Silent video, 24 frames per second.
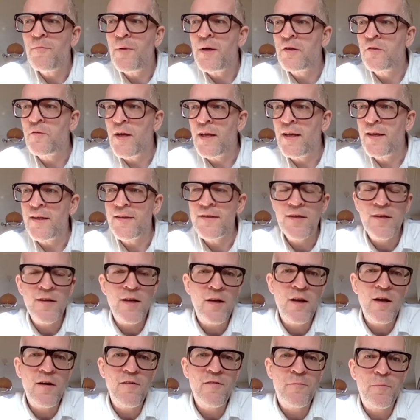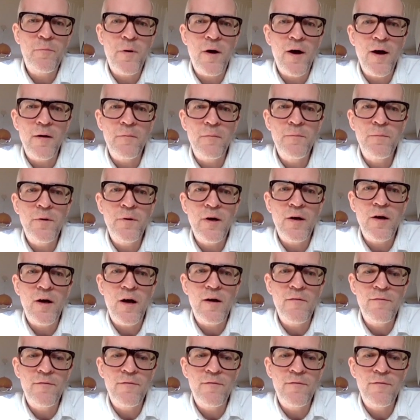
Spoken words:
my drinks and I love pub, but